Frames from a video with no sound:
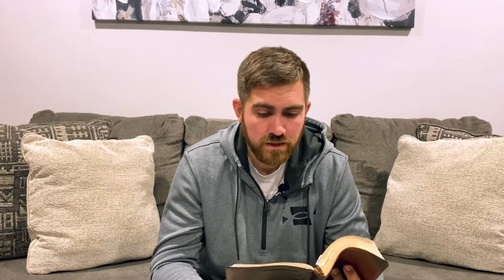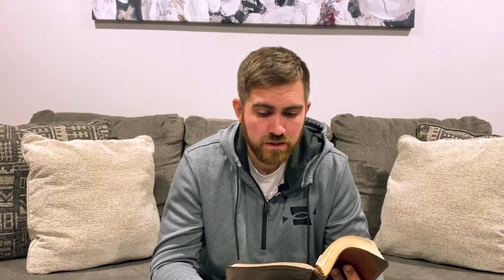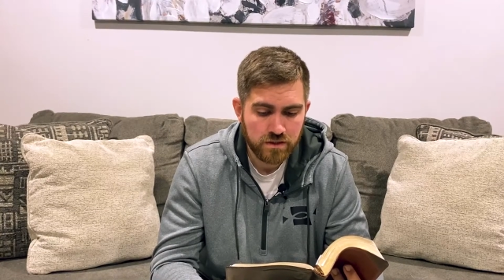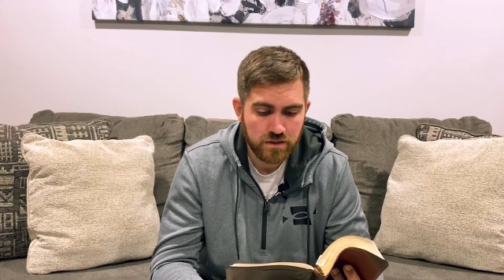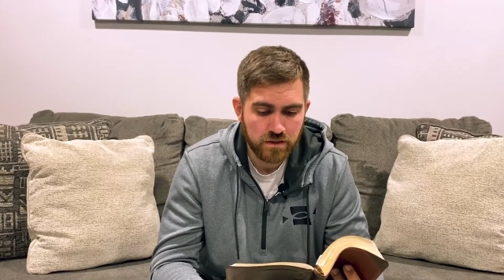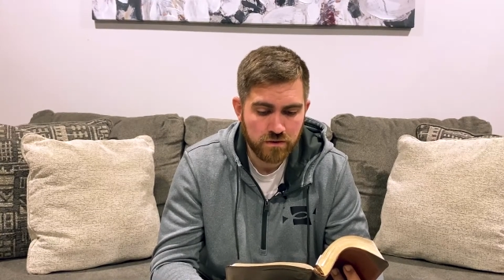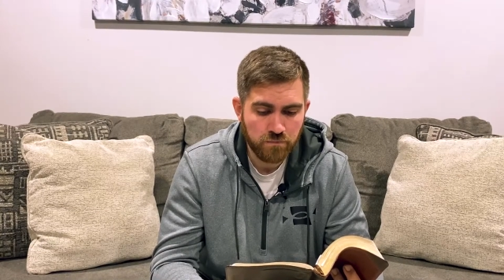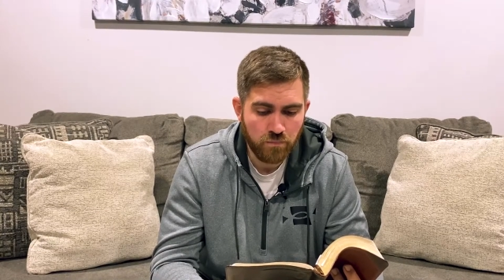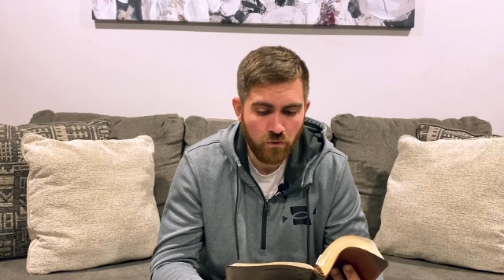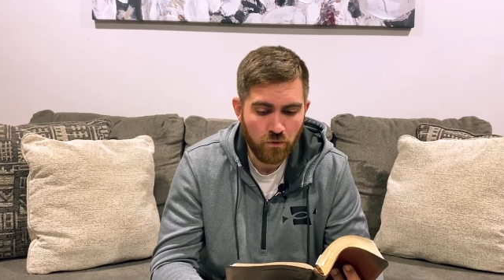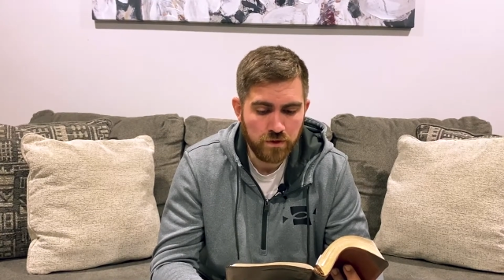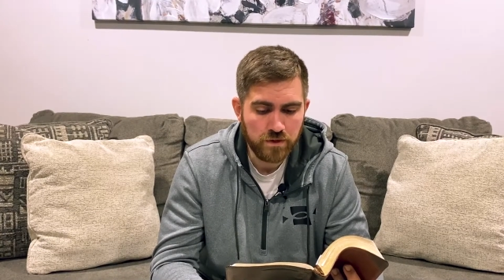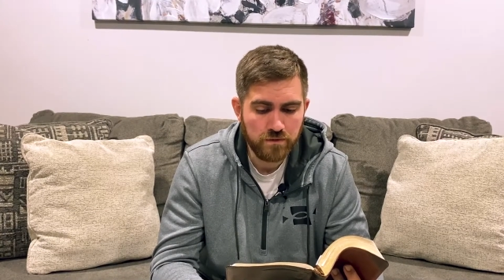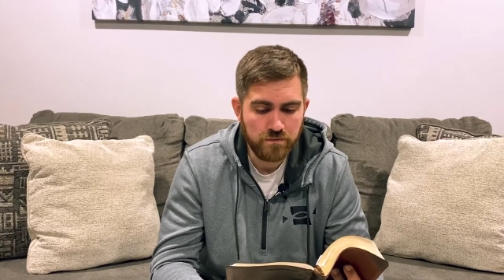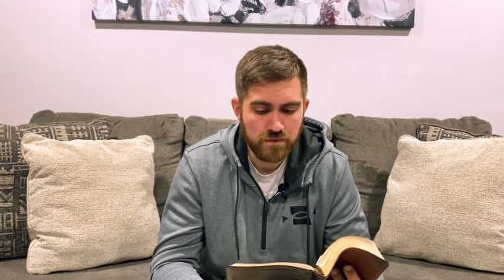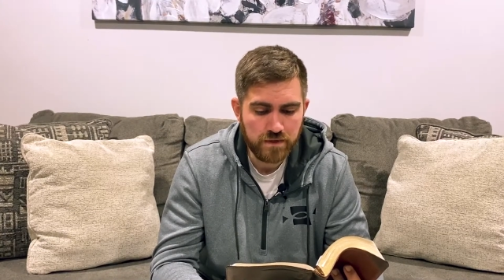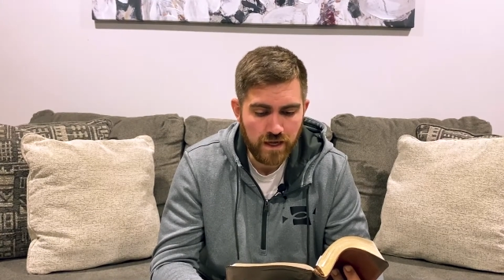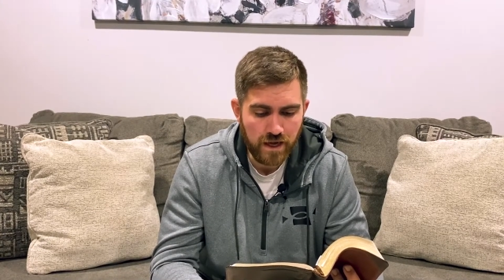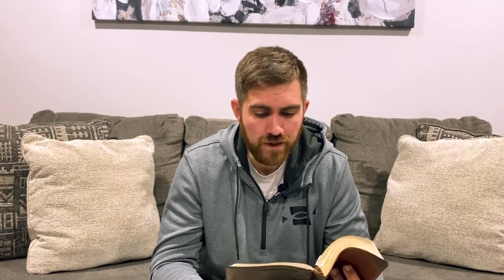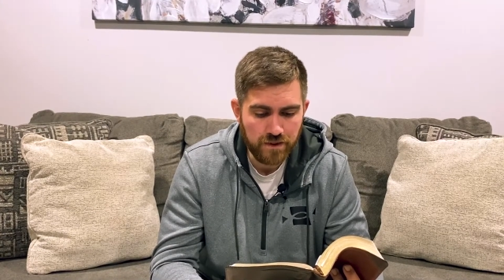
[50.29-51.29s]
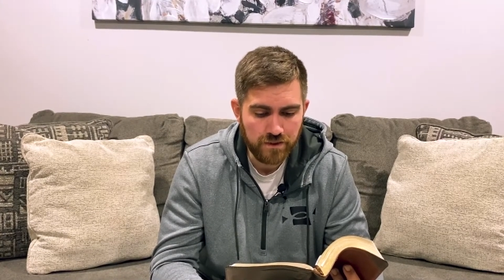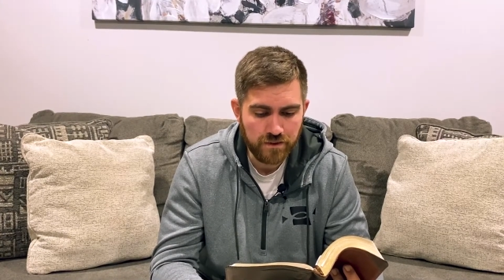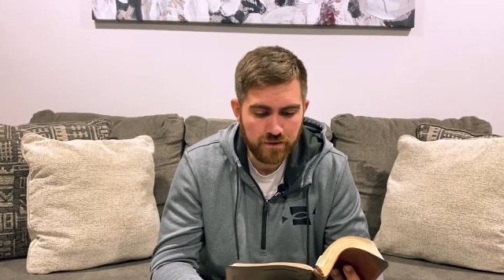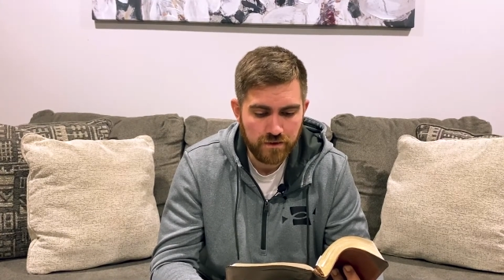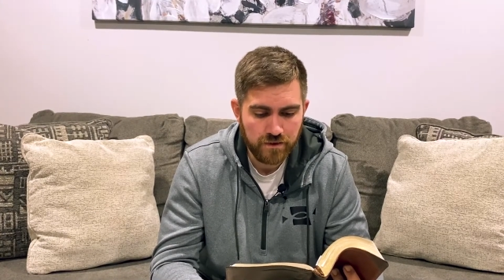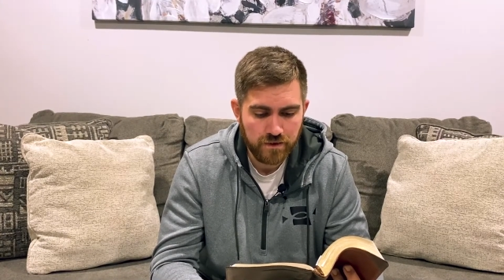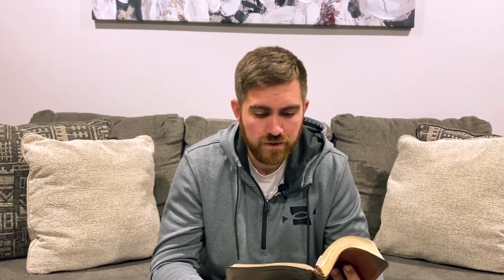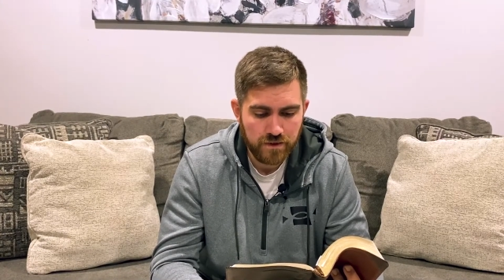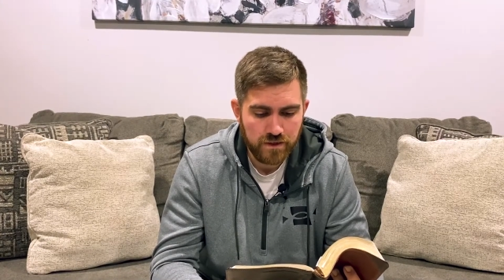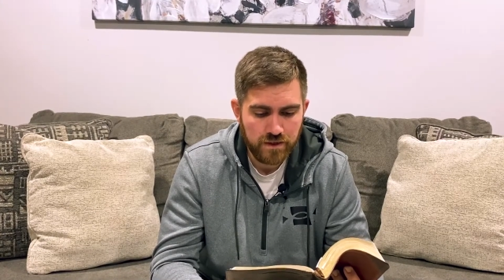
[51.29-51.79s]
to the point of death,
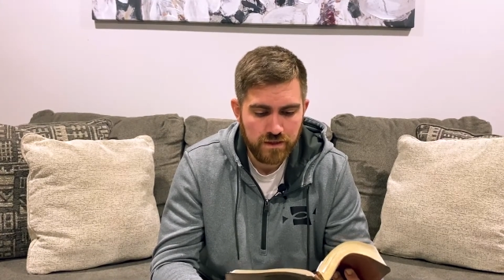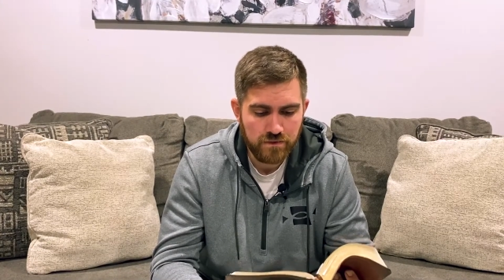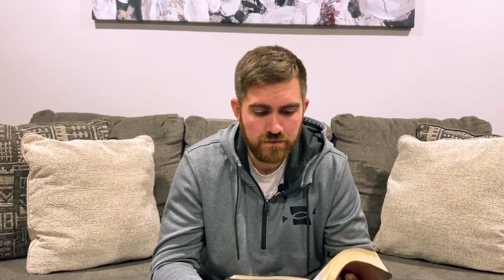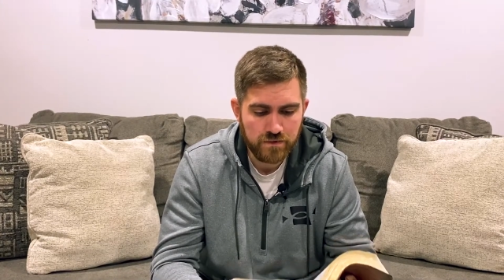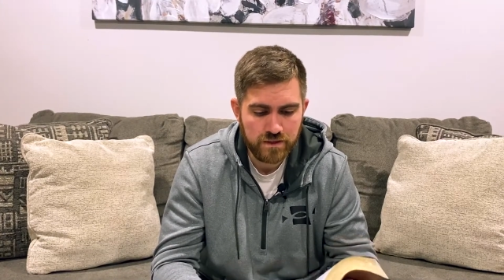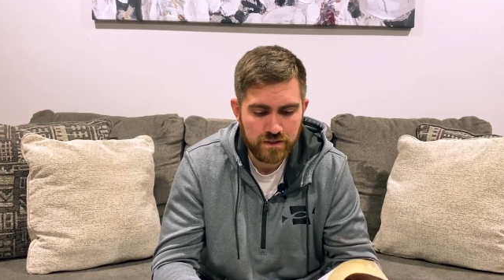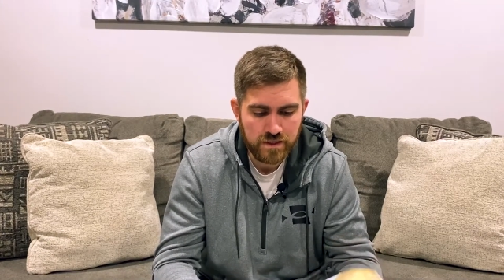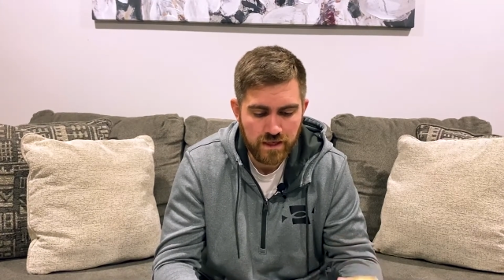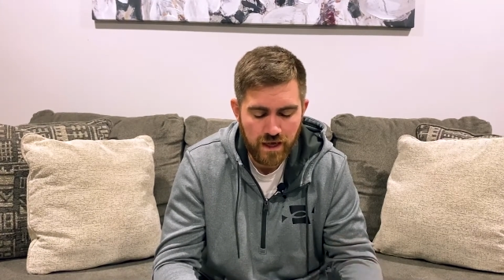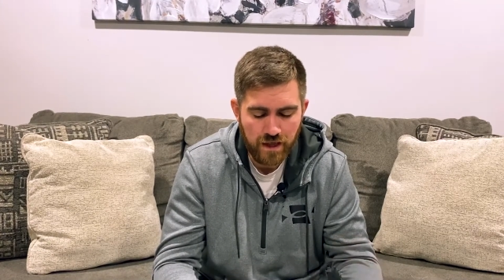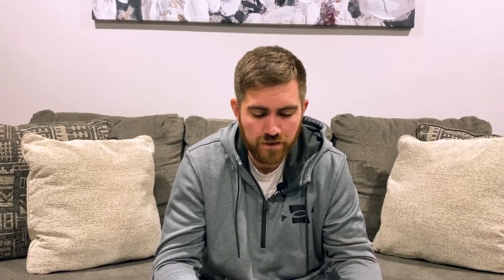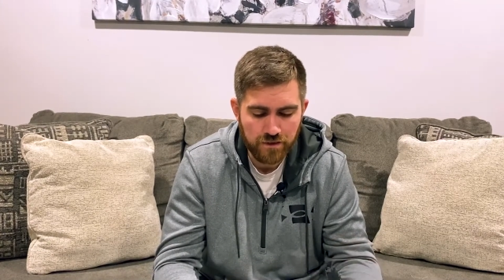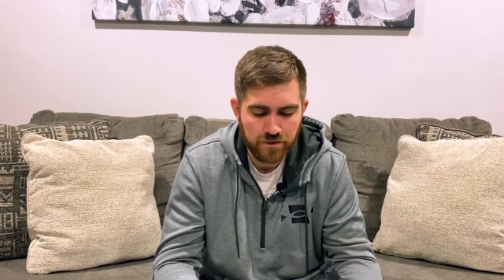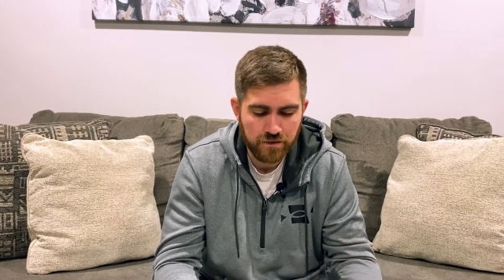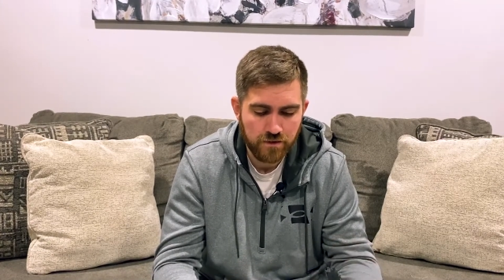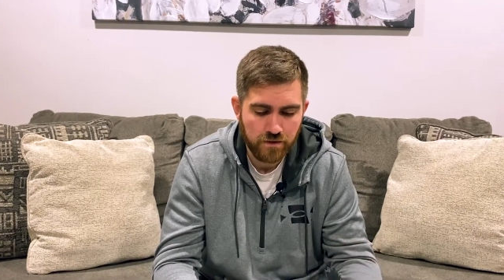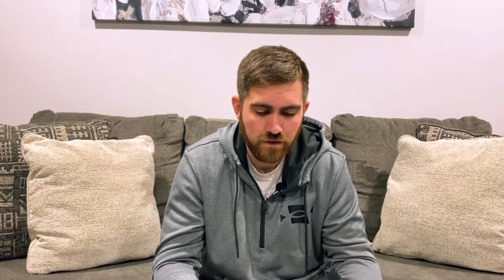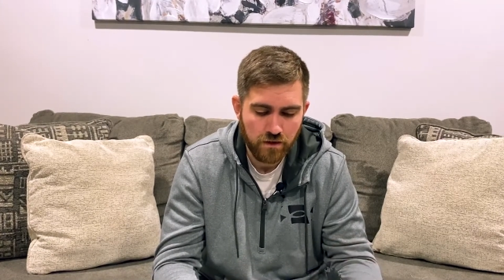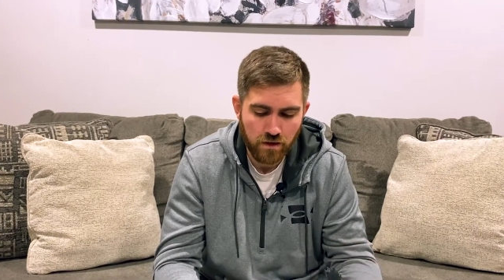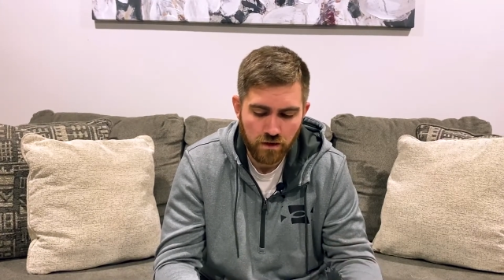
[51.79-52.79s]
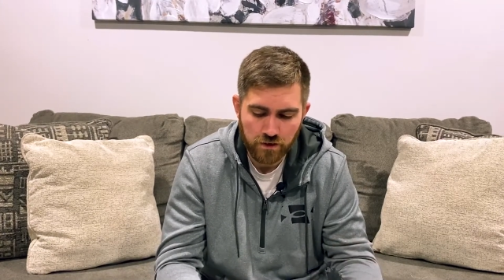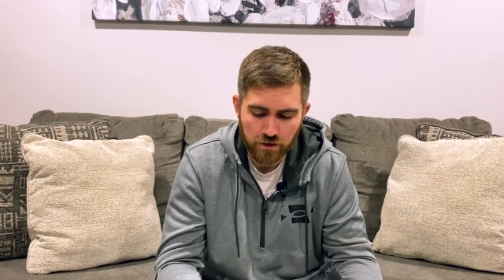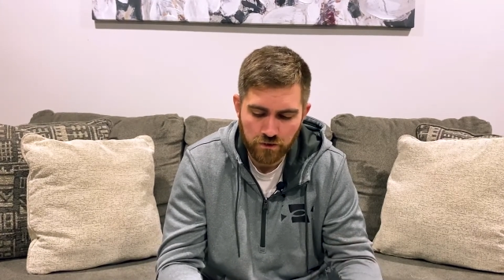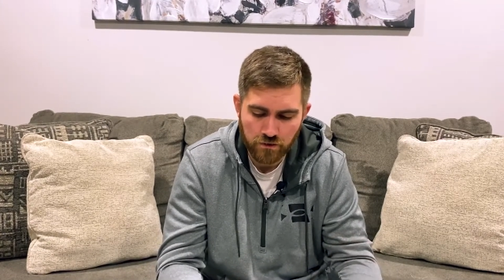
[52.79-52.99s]
even death on a